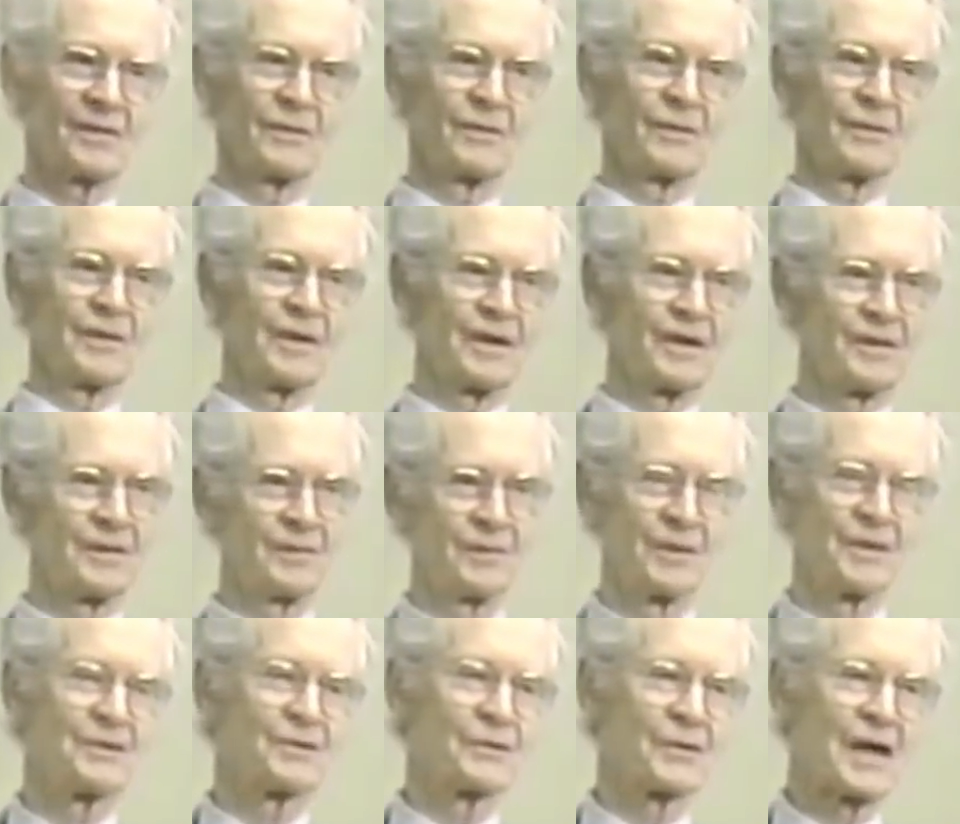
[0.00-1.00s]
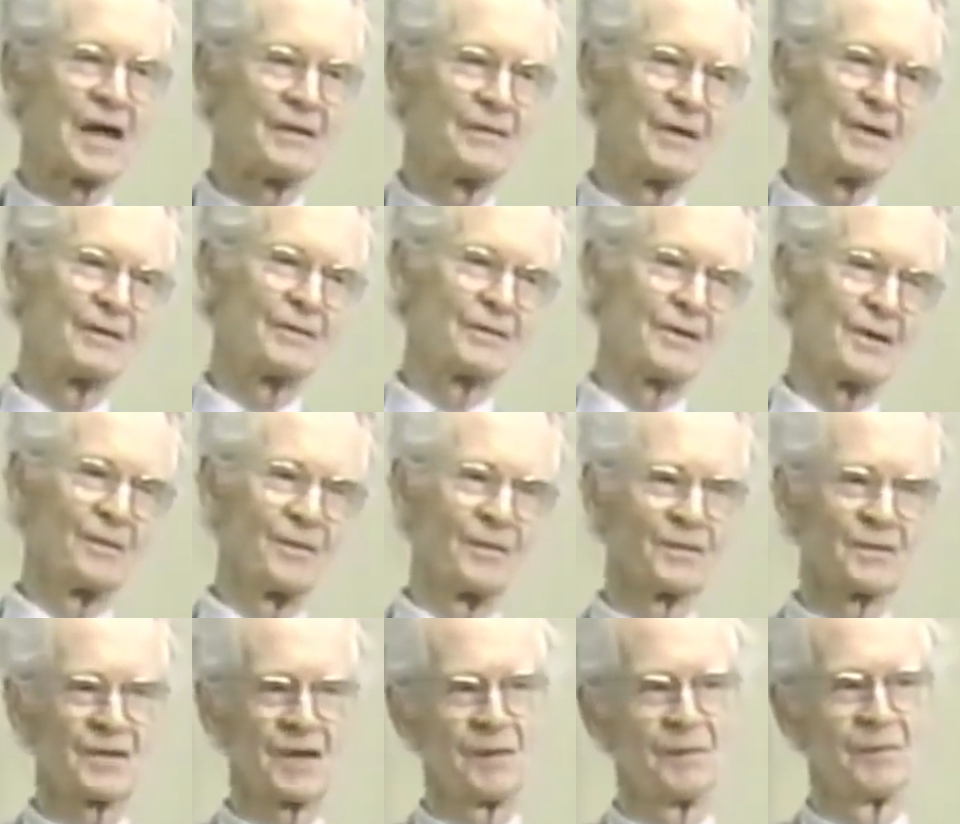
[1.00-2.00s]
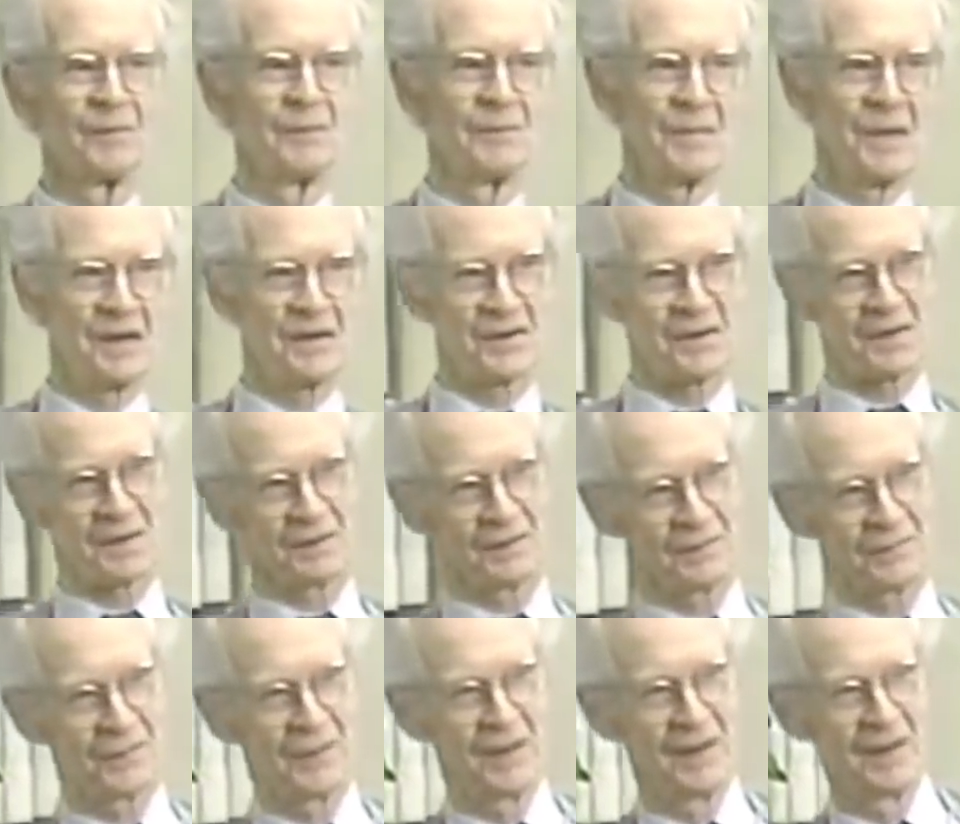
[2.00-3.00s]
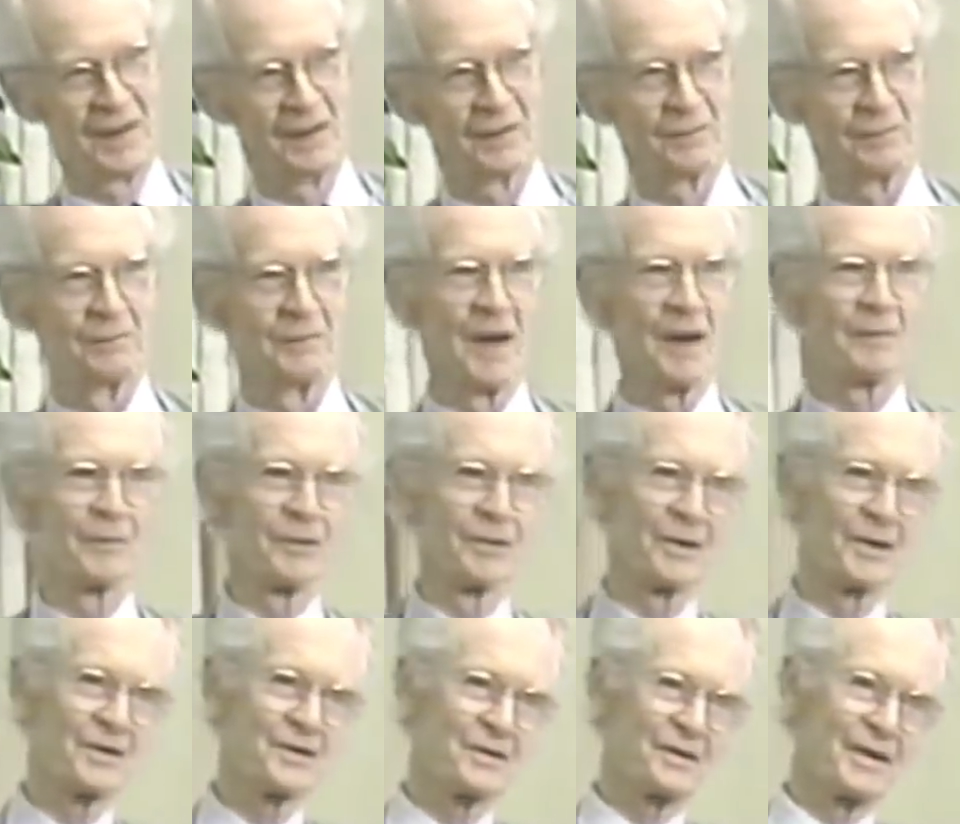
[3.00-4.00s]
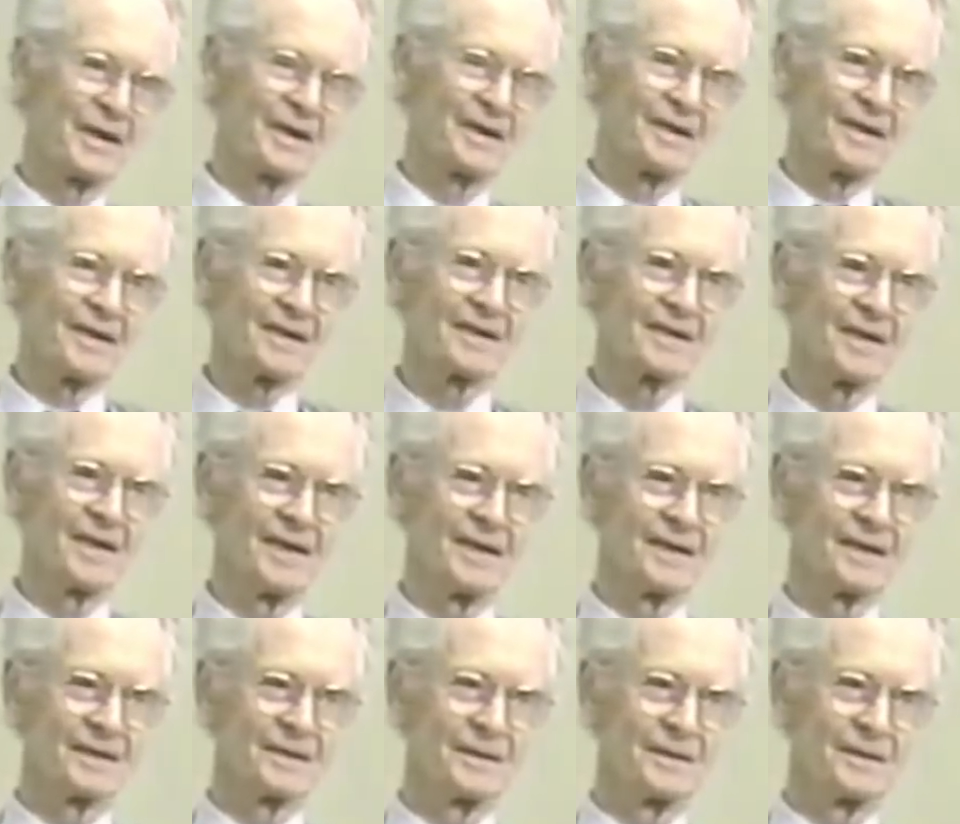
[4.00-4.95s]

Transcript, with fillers: re retrieve it from some mess of memories or anything like that.